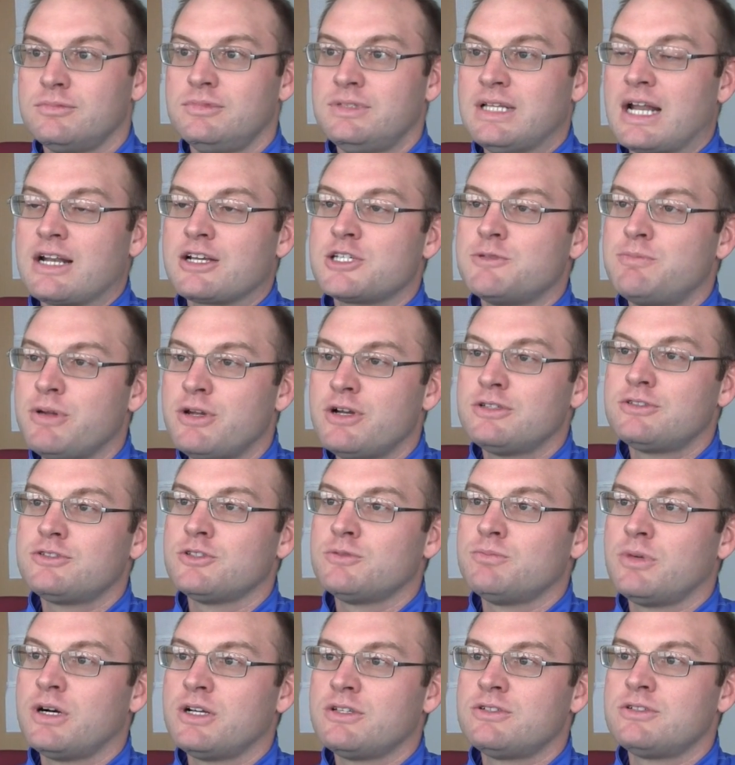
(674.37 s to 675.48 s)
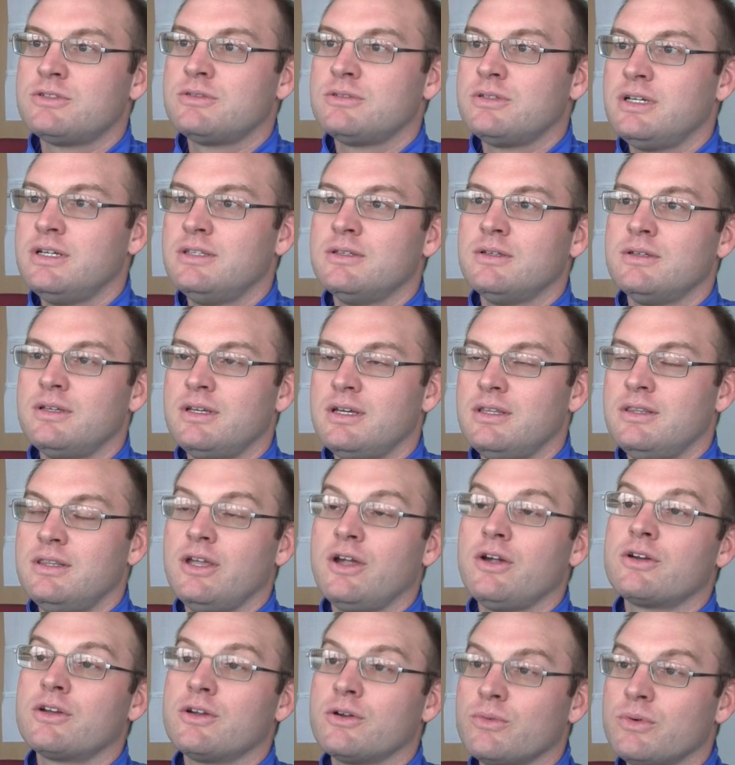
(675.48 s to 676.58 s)
not experienced as much in
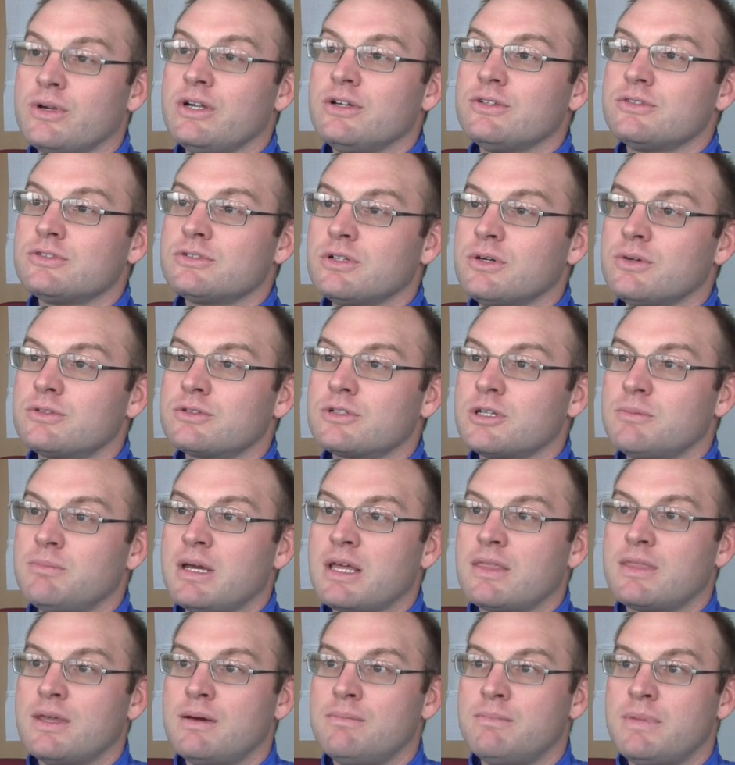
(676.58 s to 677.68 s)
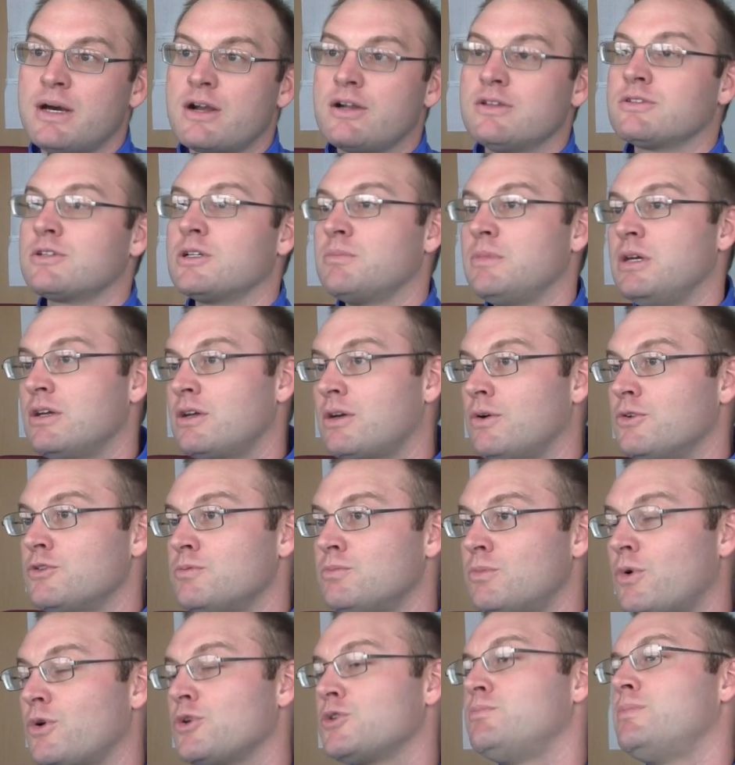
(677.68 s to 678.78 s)
their careers. So it's going to make them better. It's going to make Coach
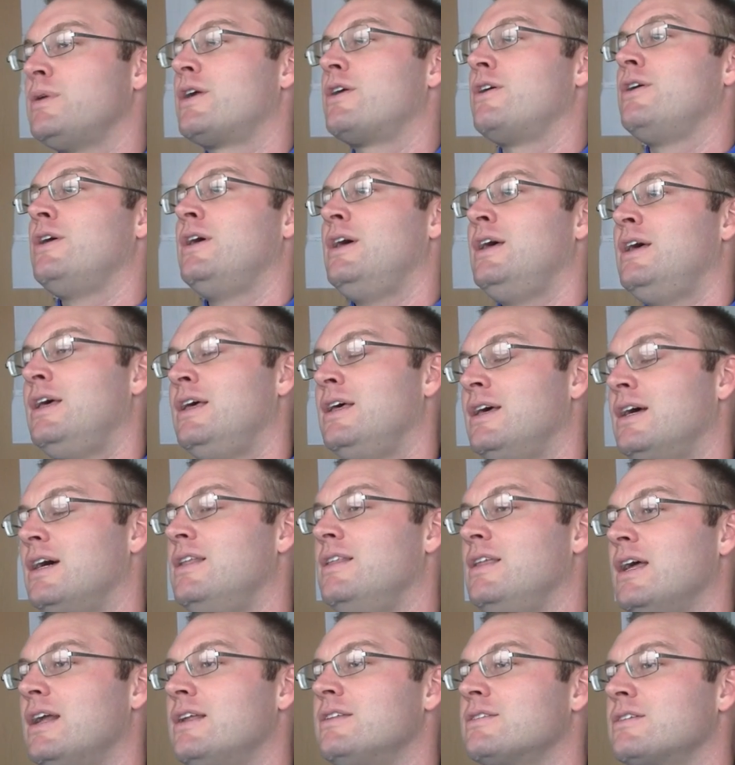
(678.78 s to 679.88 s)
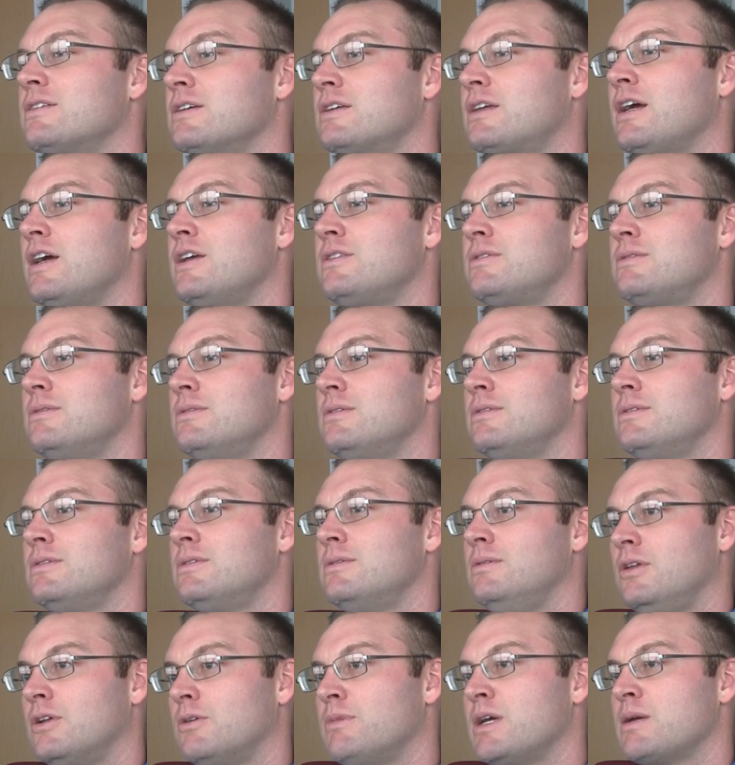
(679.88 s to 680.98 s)
Morris better. In the end, it's going to,
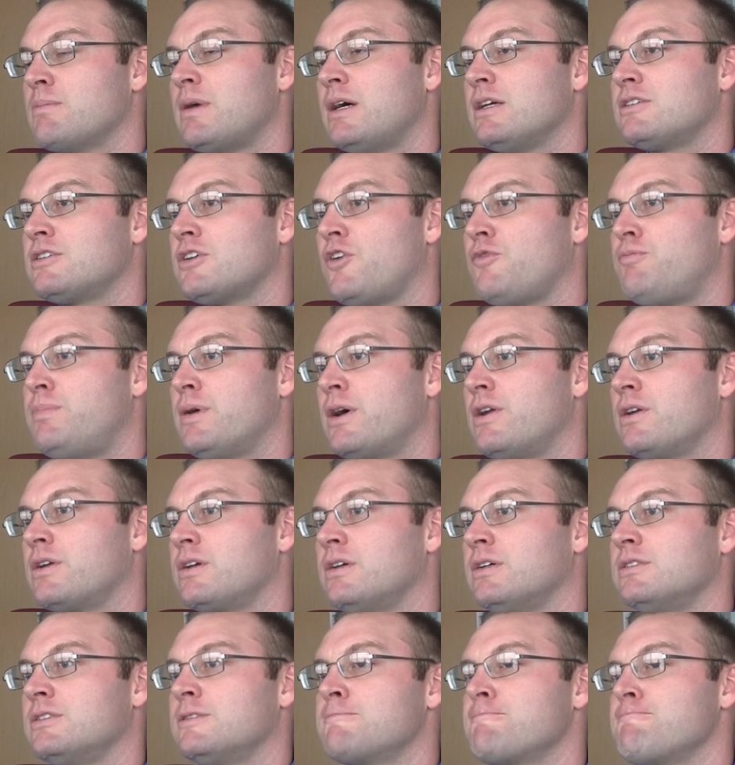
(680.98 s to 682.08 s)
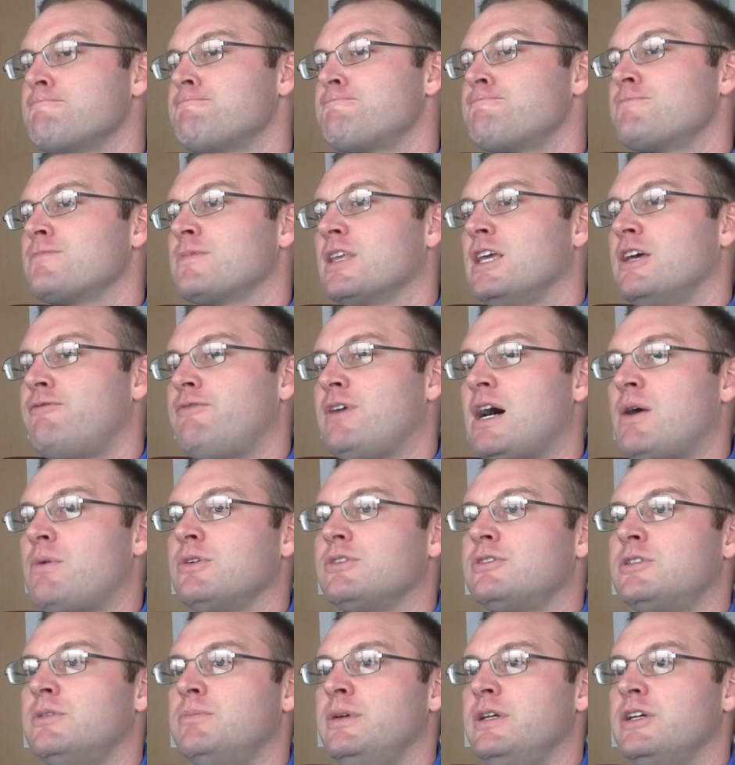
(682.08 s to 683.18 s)
you know, make myself better, because if I
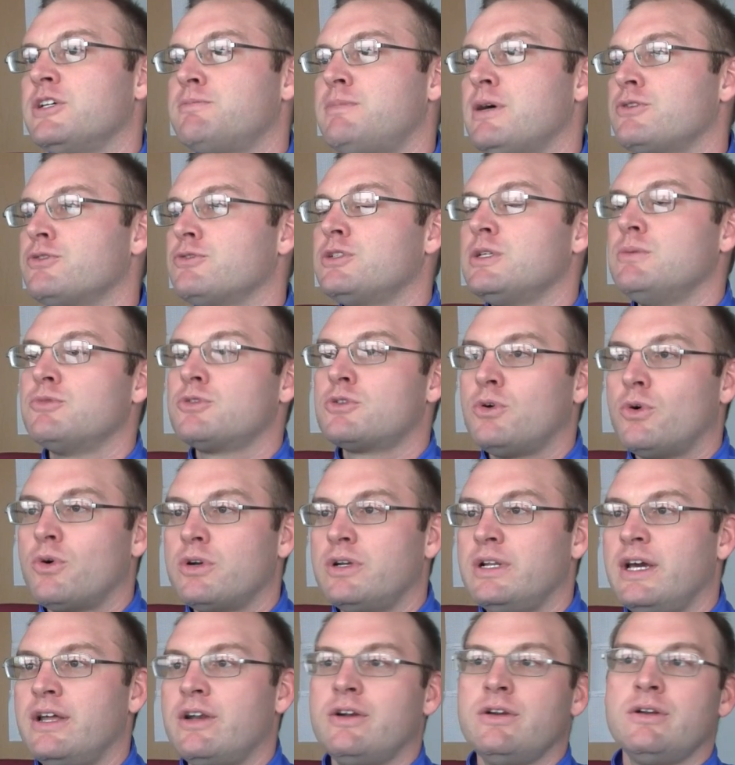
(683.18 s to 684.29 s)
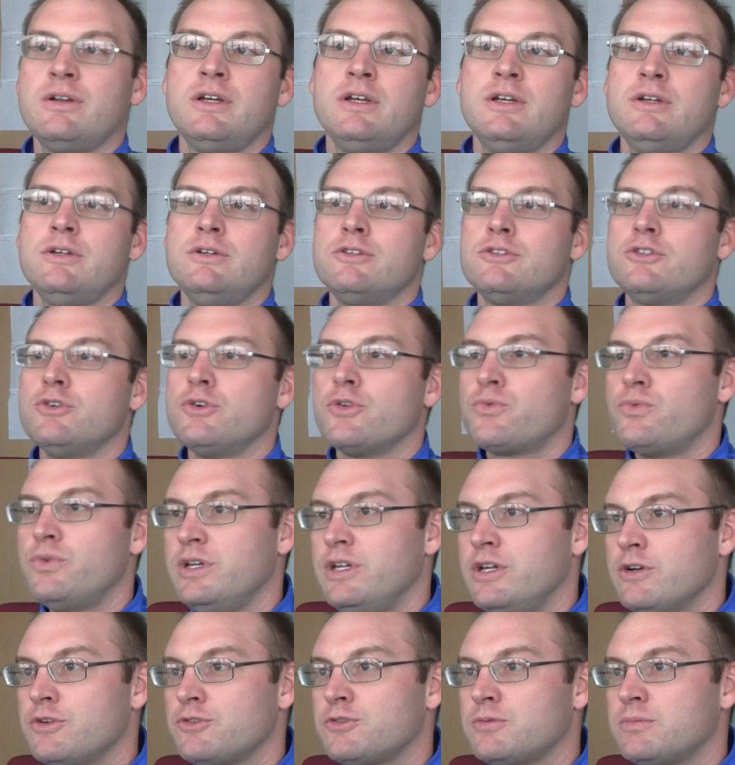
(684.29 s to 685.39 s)
was to be a special teams coordinator 2 or 3
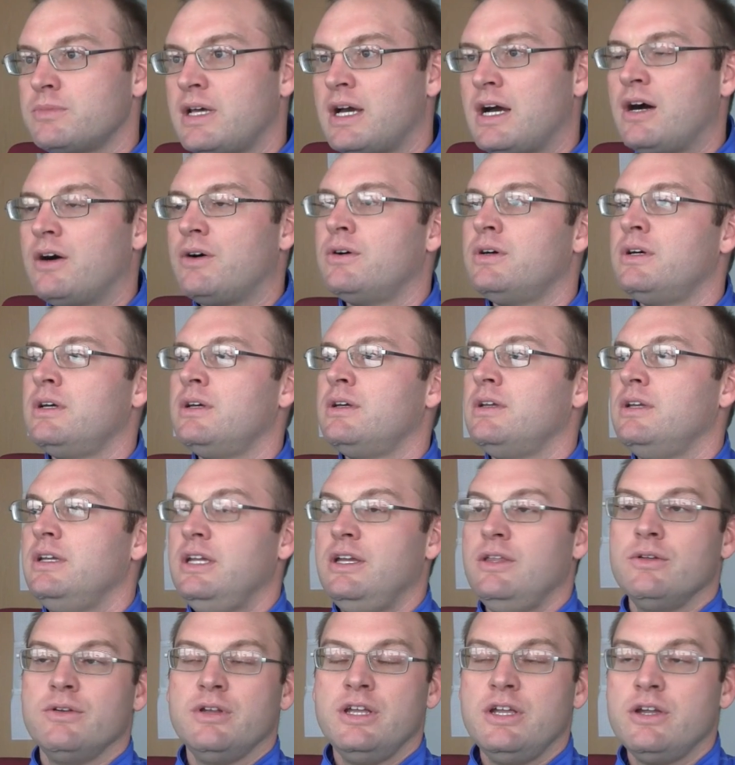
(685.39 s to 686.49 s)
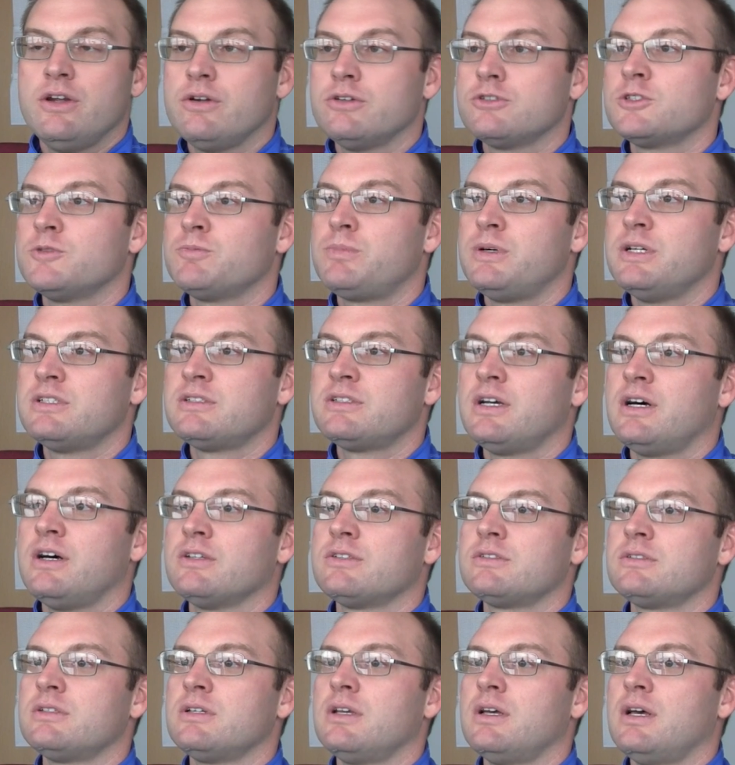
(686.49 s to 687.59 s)
years from now, either here or someplace
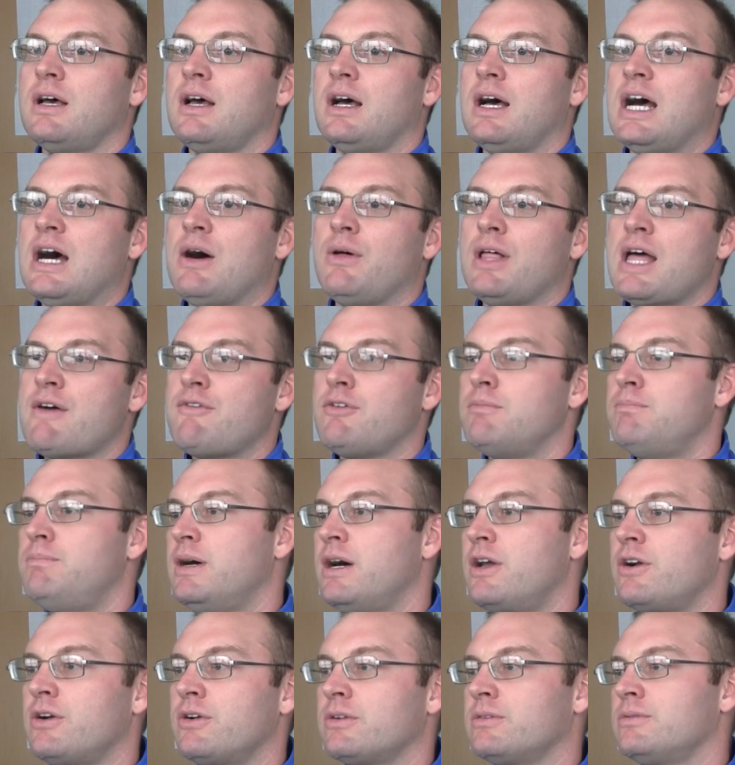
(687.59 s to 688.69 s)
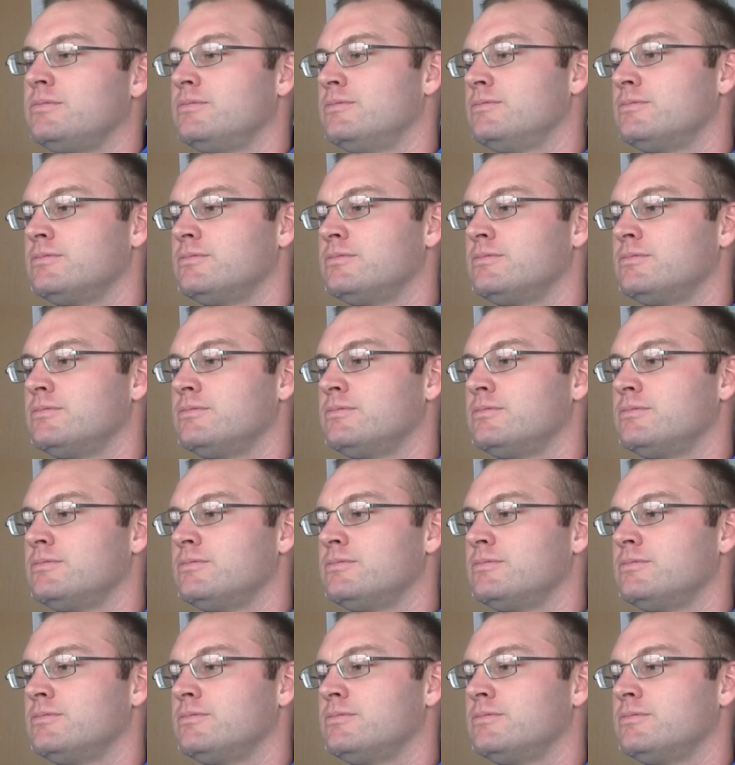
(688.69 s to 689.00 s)
else, I will have a better